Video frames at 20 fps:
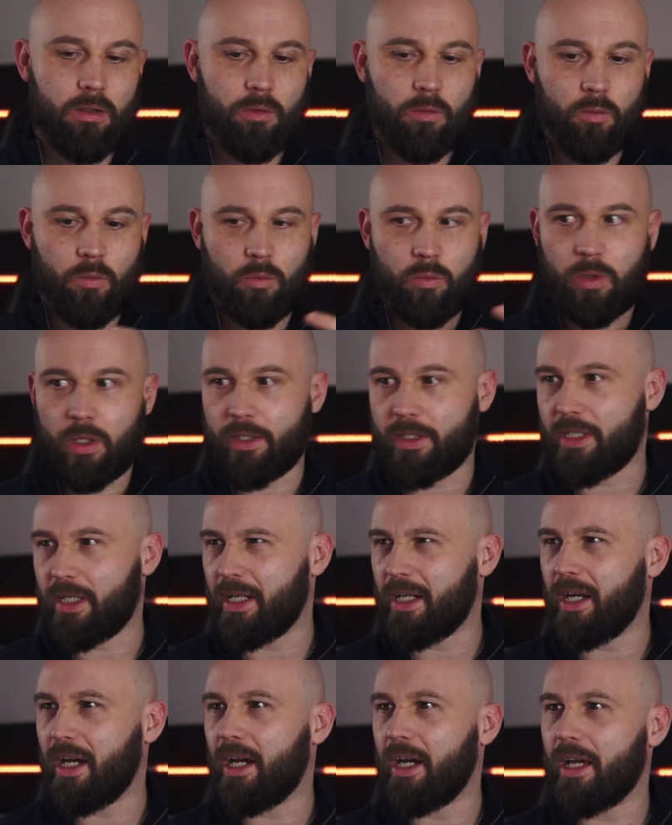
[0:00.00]
what is it?
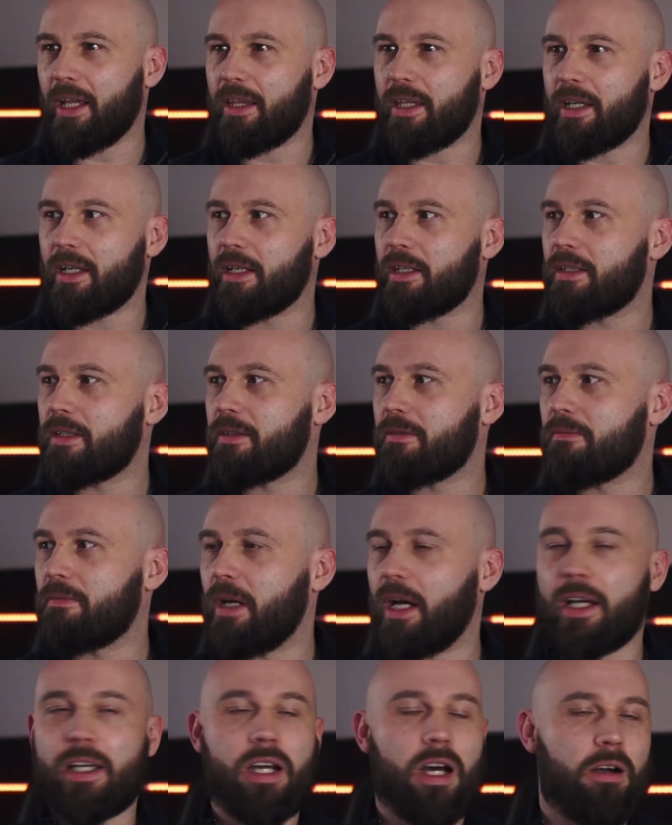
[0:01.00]
I think it's,
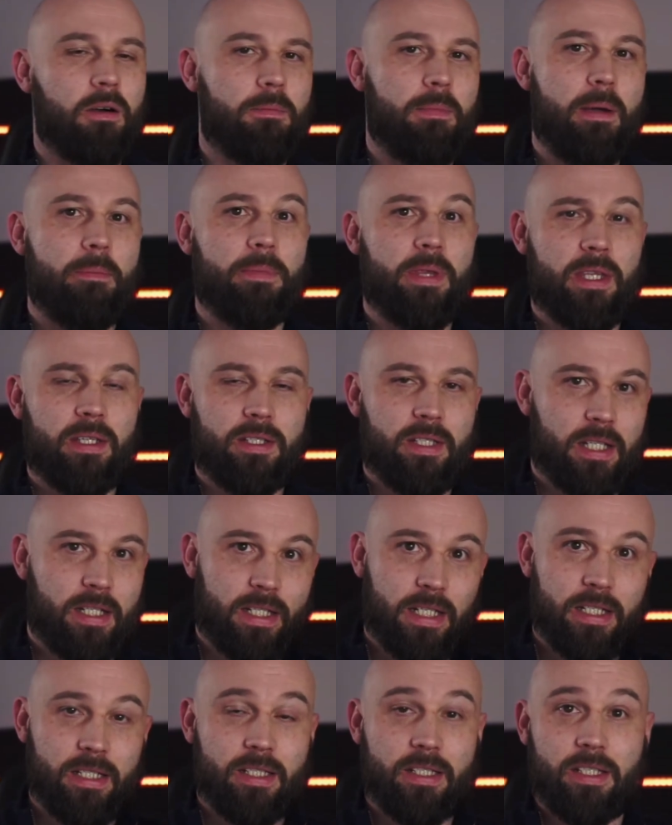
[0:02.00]
I can't remember the
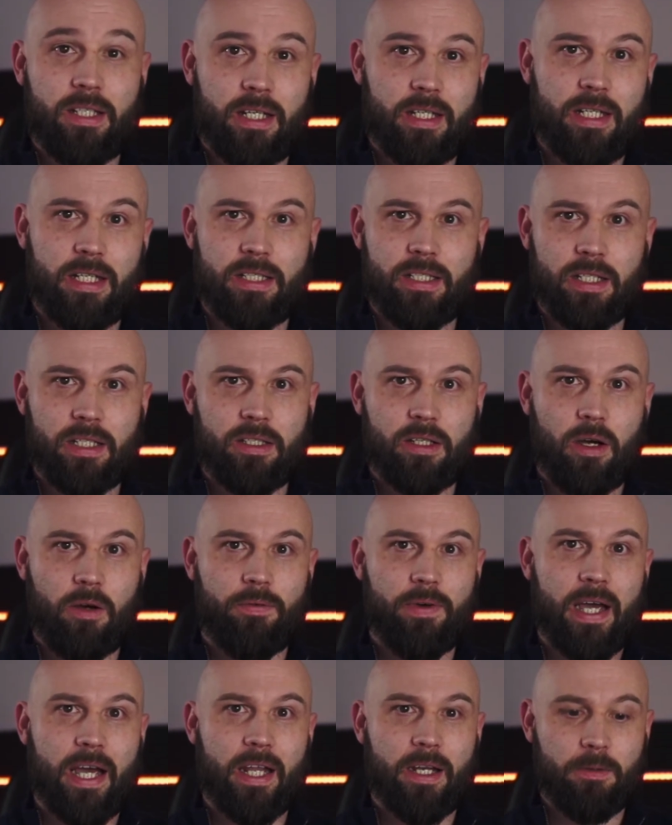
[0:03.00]
statistics
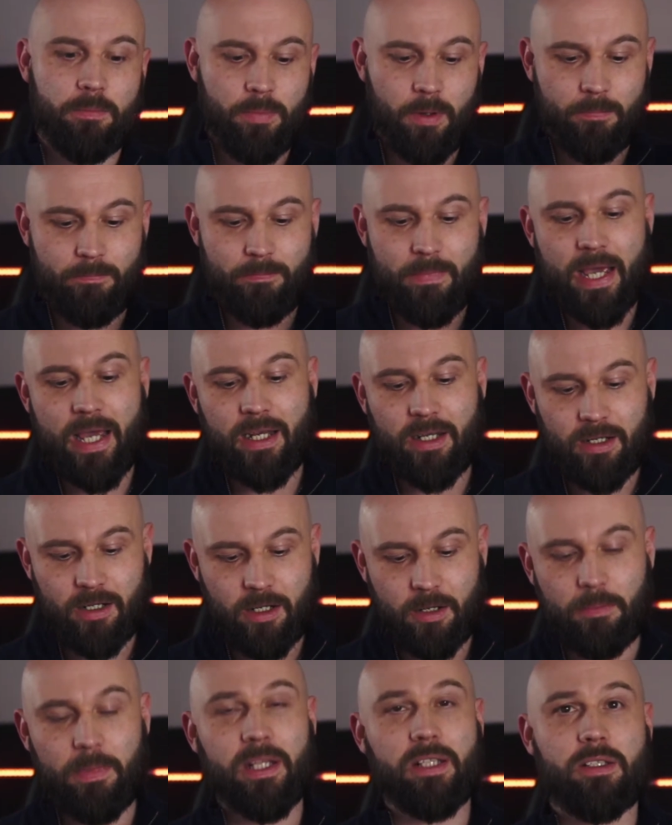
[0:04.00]
offhand,
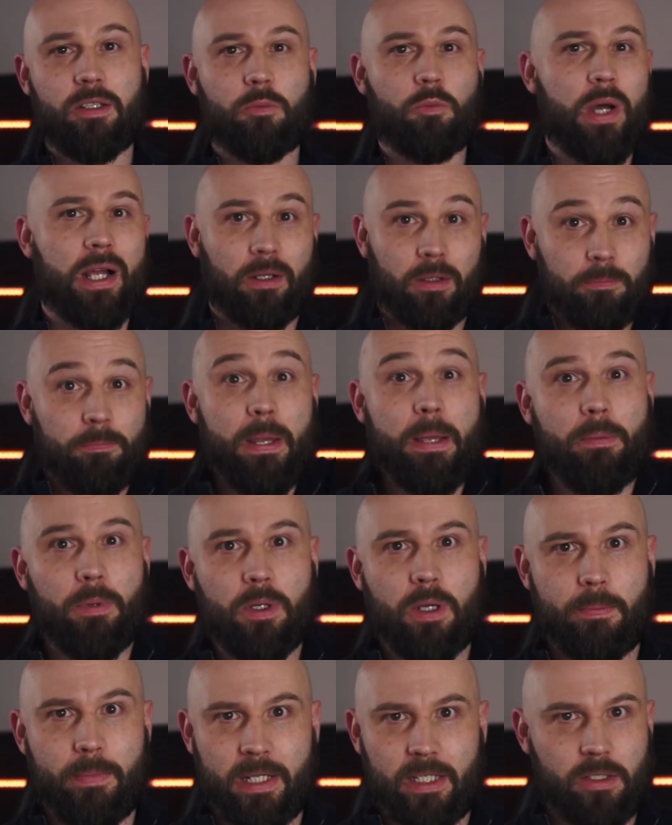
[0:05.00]
but people
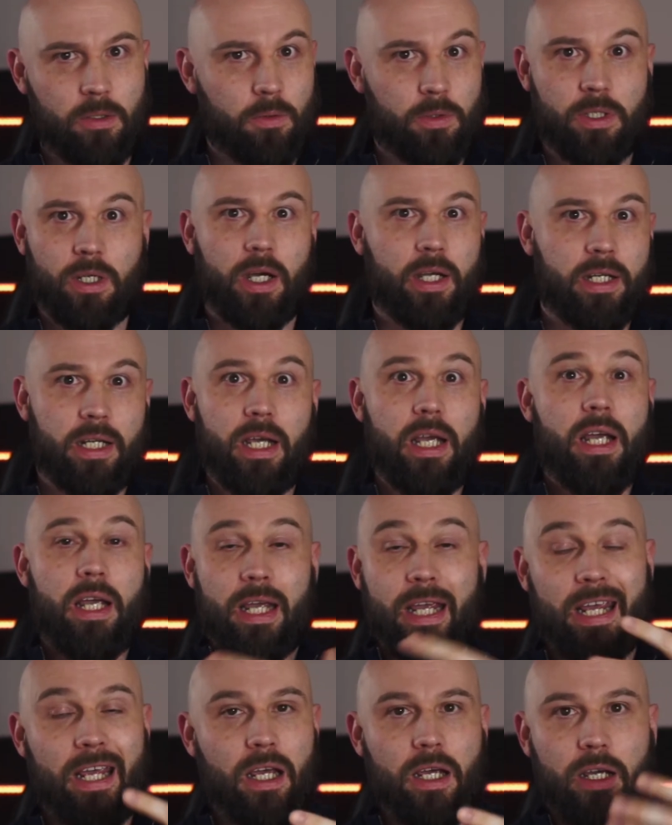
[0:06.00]
commit suicide
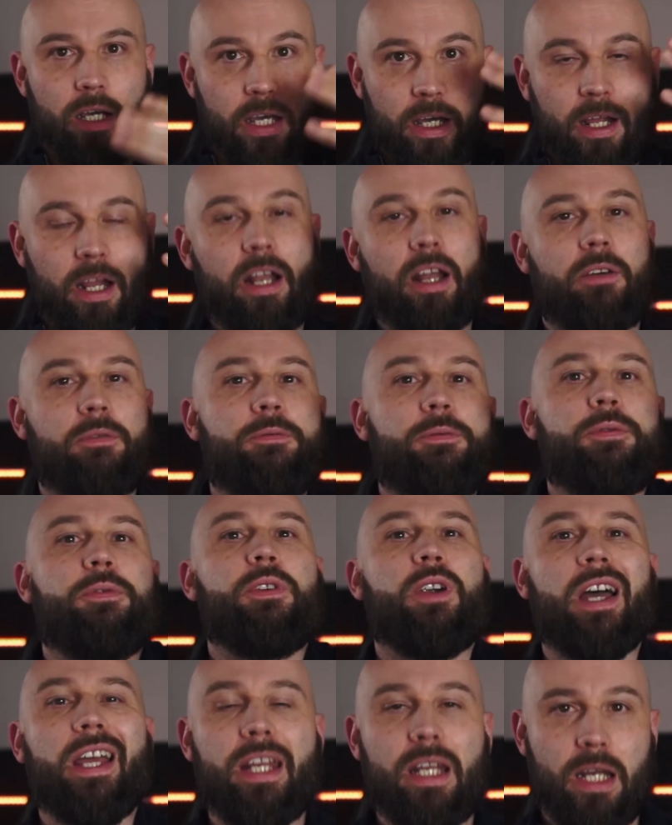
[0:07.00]
at a
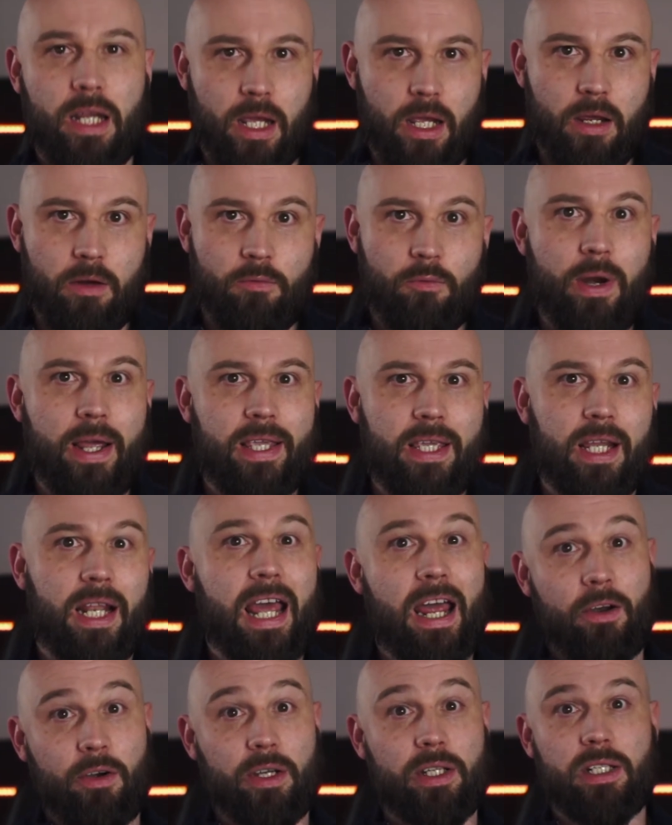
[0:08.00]
frightening
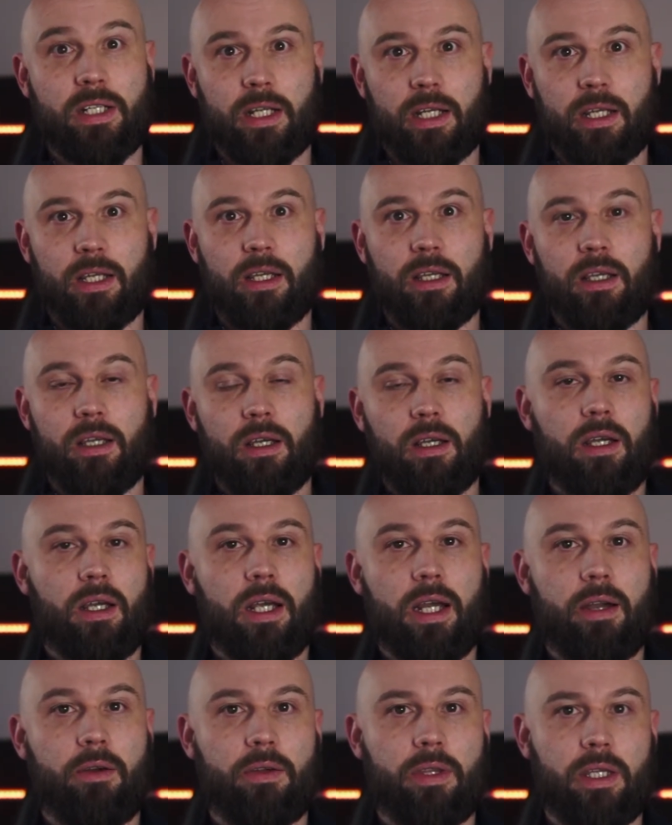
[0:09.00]
regularity
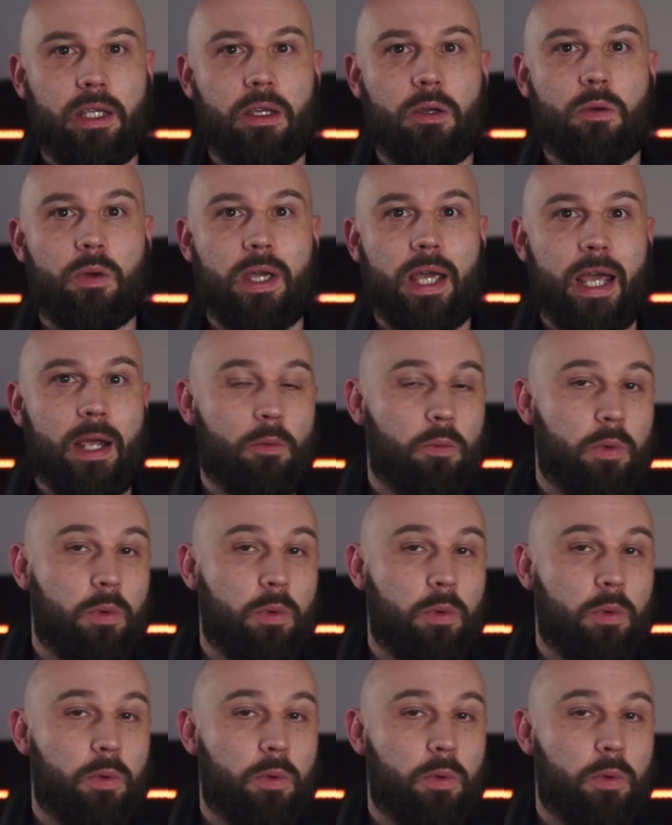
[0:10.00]
here in the UK, with